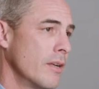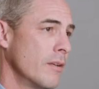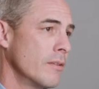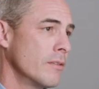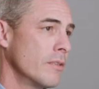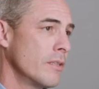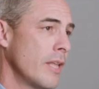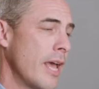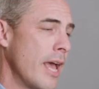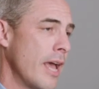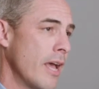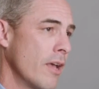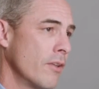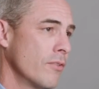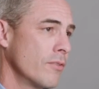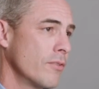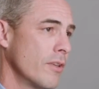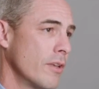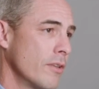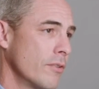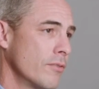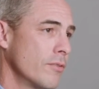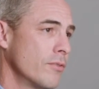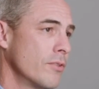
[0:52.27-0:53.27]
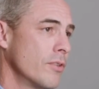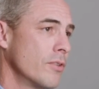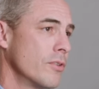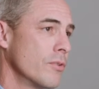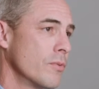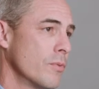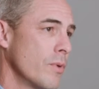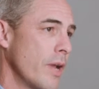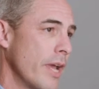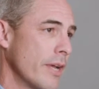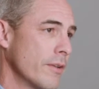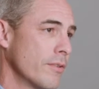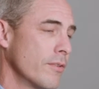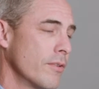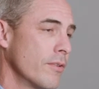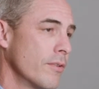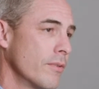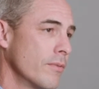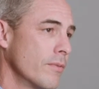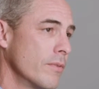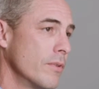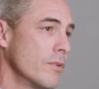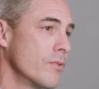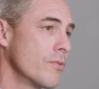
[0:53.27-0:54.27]
allows us to direct
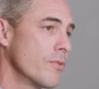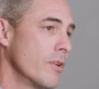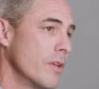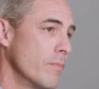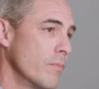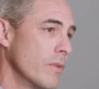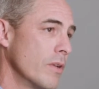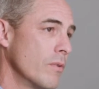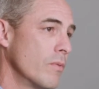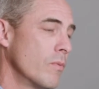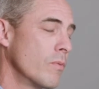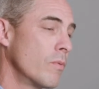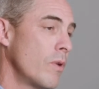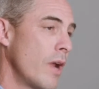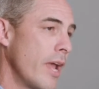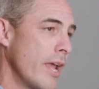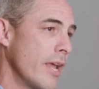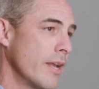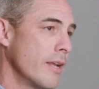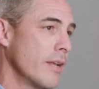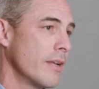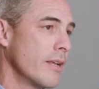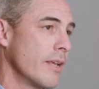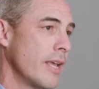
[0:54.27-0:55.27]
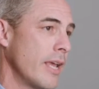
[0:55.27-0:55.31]
the treatment right